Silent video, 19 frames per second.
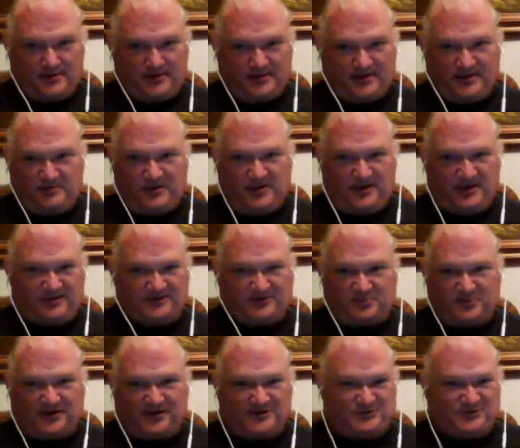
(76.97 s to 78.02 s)
Give me a
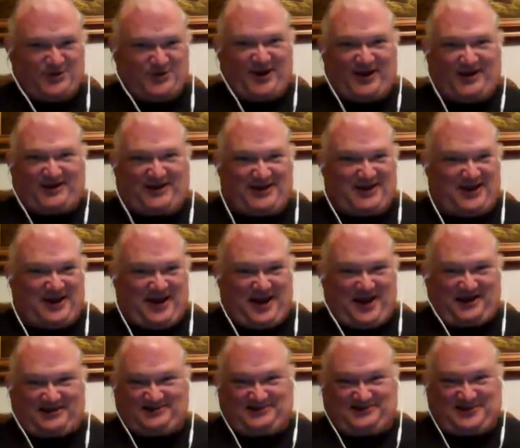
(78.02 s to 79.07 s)
spreadsheet that
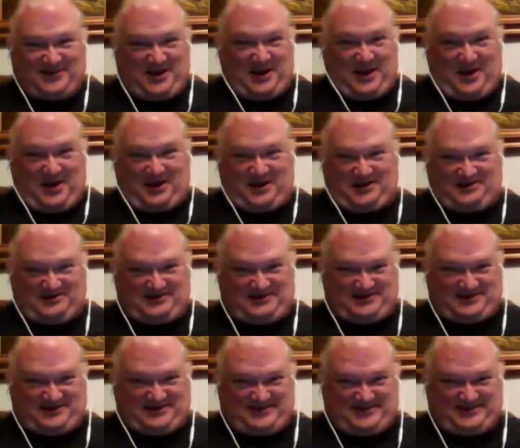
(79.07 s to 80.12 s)
has
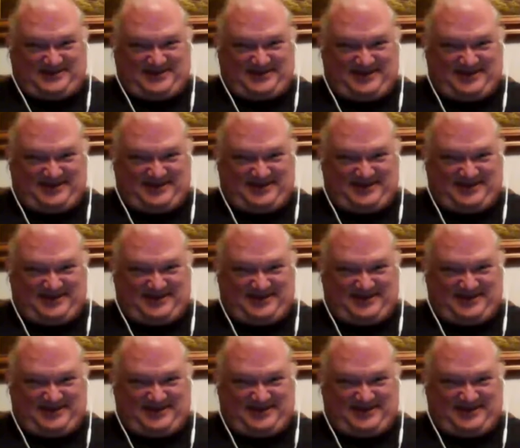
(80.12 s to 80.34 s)
this.